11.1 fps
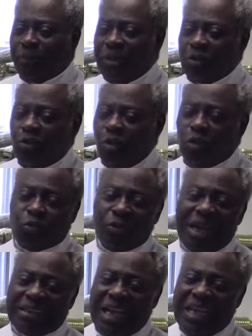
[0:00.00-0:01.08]
please go to
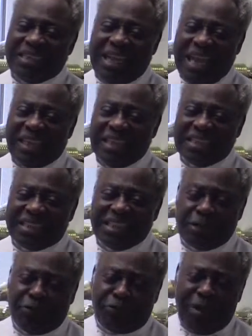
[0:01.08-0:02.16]
that Isaiah again
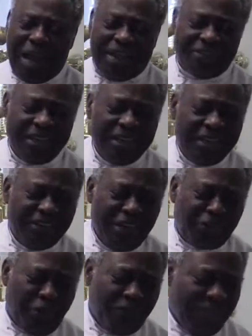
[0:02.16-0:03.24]
65. Read from